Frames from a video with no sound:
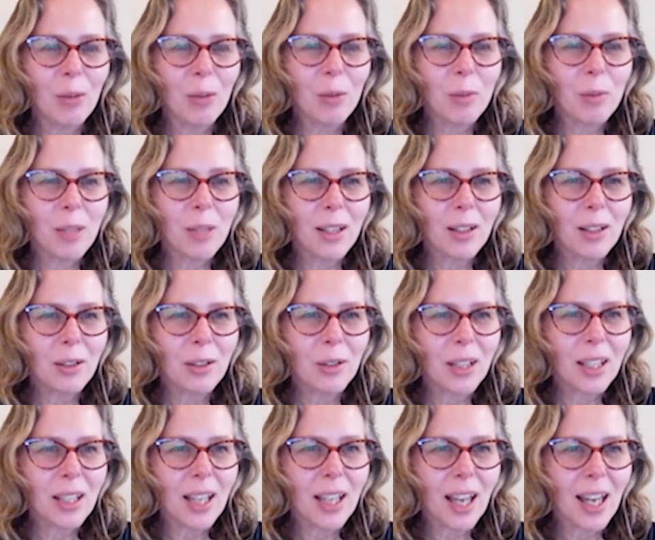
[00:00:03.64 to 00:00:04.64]
be
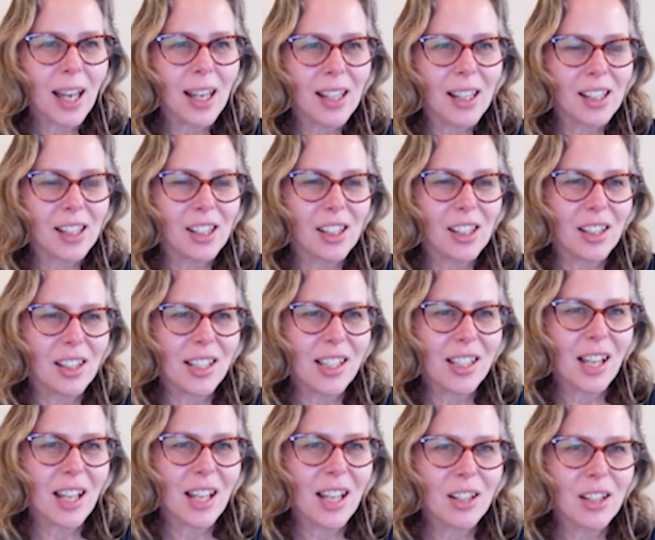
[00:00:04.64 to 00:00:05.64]
looking at this
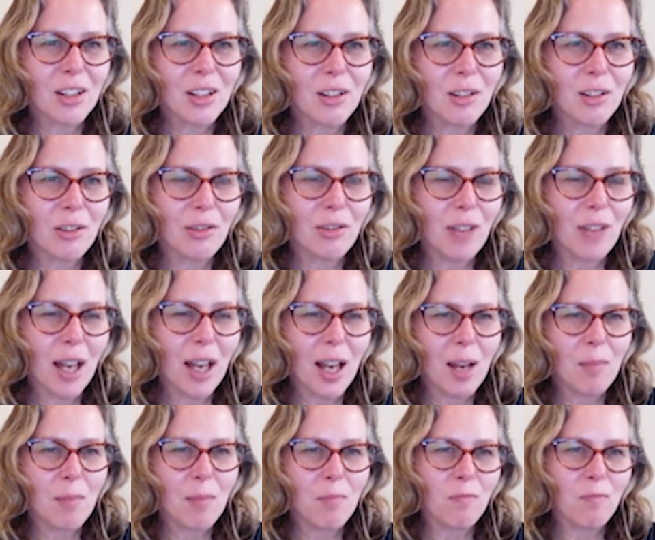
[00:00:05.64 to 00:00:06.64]
idea
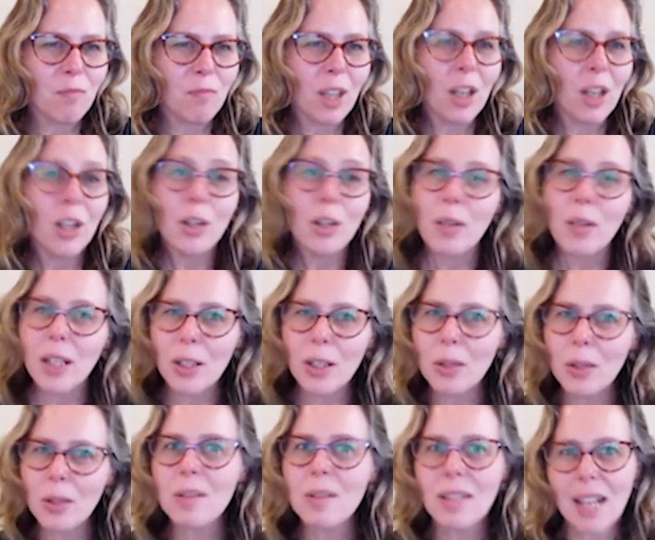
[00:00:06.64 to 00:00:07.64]
of
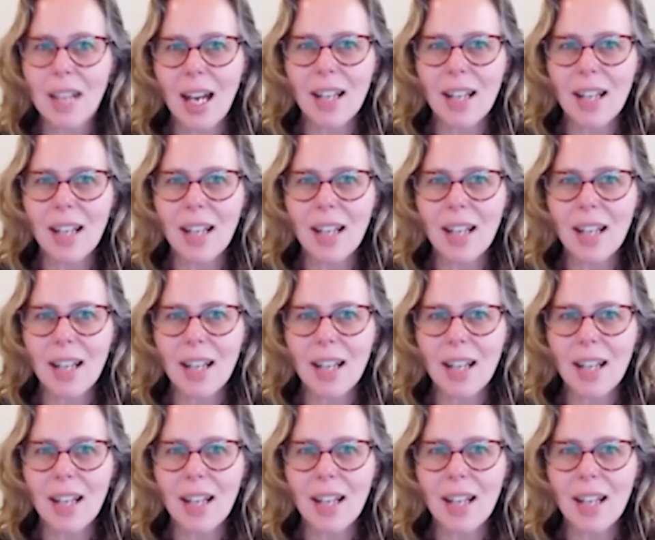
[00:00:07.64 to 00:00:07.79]
critical data